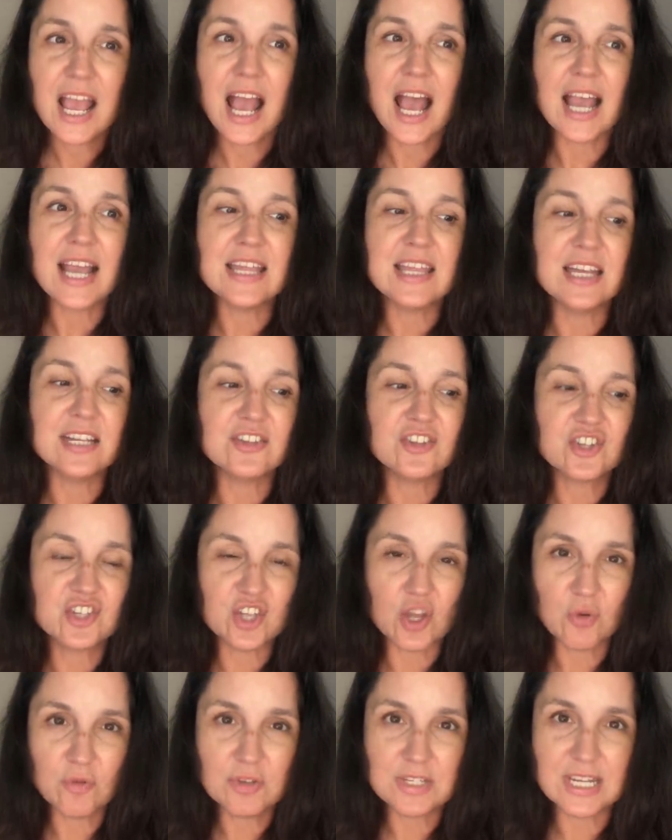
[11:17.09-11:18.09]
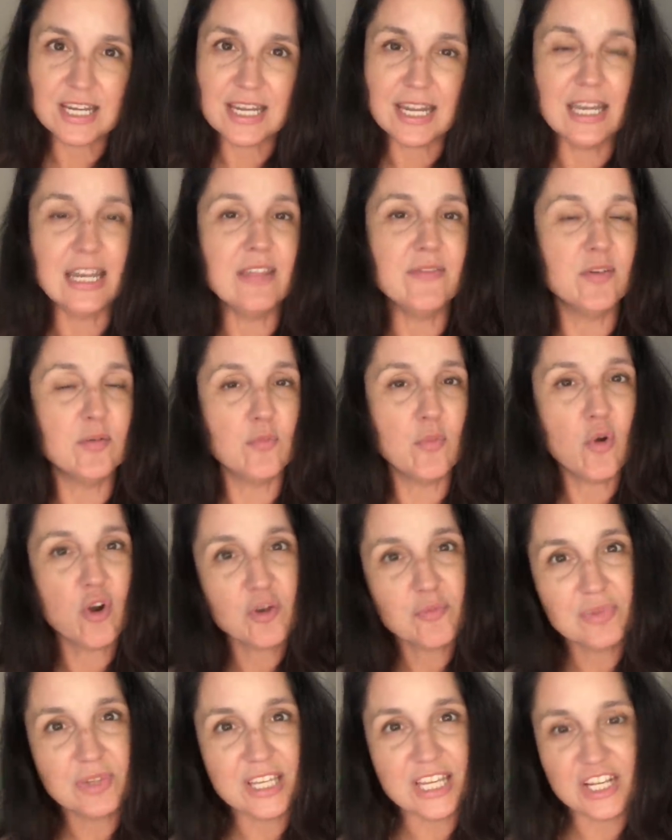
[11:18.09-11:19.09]
I then soaked it in even
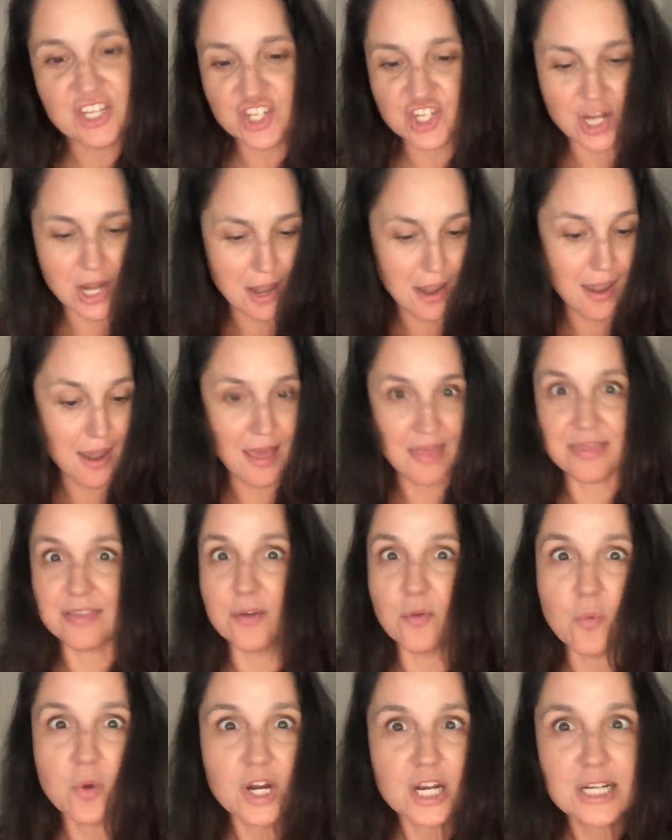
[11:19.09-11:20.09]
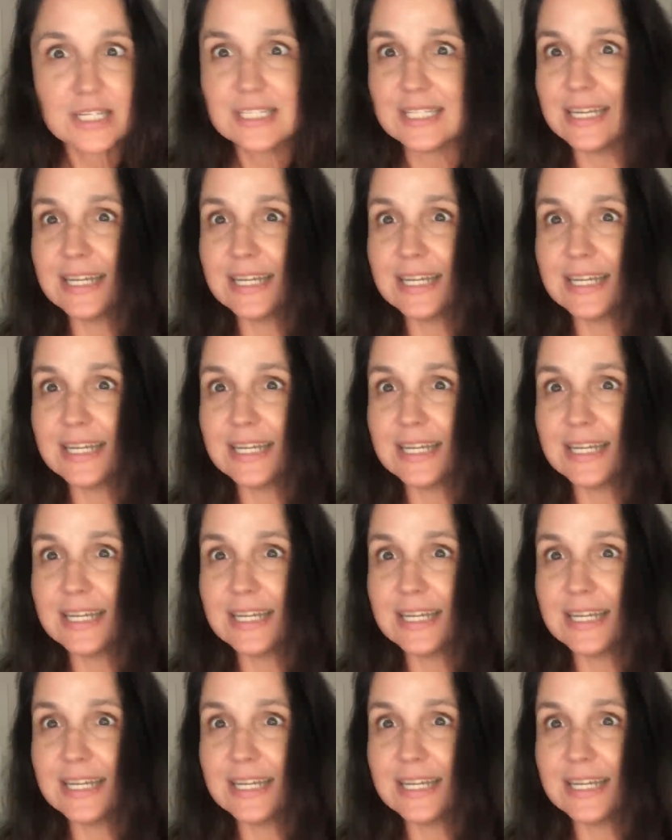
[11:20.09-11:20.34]
more bleach, nothing worked.